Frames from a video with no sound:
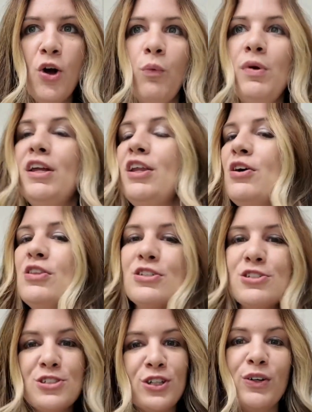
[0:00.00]
We know their
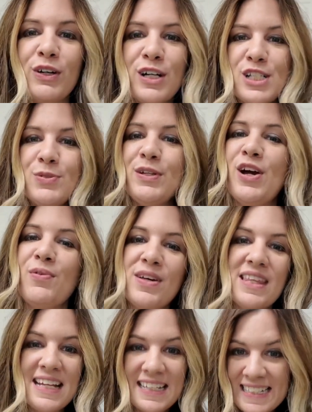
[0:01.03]
scores, we know where
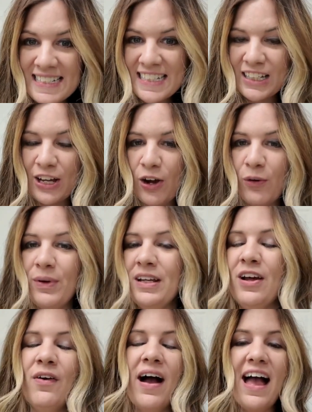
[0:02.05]
they need to go, we
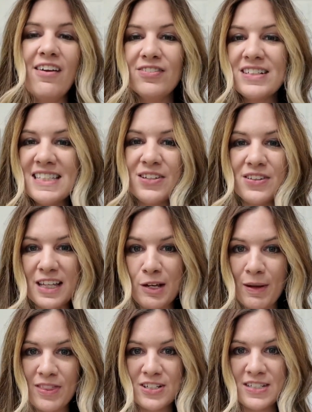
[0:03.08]
know every single thing
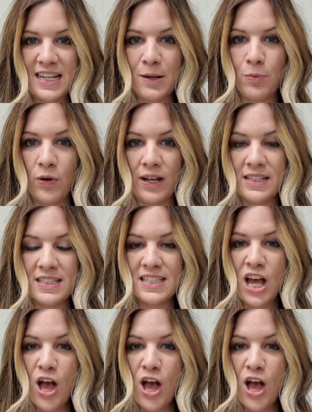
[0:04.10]
about their data points,